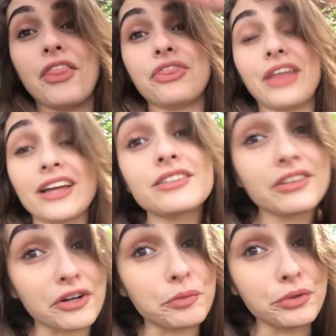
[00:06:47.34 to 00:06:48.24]
That's
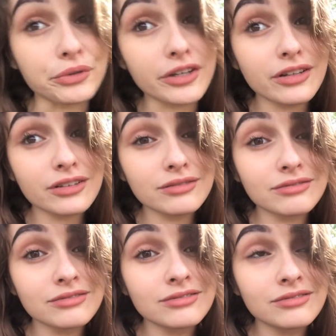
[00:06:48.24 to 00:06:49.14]
therapeutic.
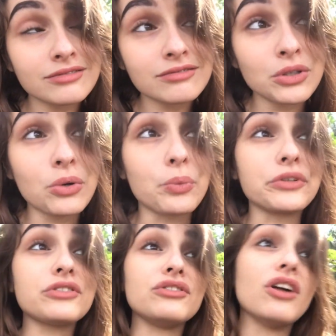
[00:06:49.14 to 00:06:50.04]

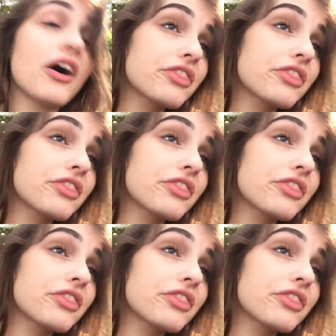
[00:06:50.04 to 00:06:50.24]
What's not